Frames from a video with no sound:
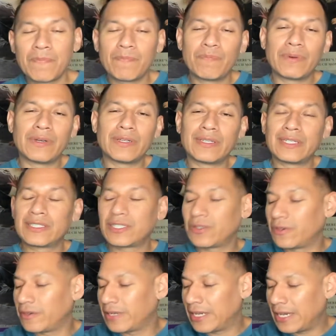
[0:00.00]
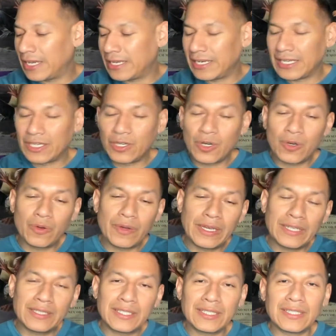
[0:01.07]
But let's go ahead and go
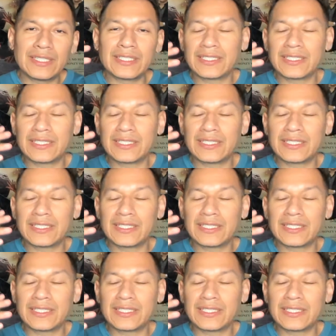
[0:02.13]
into the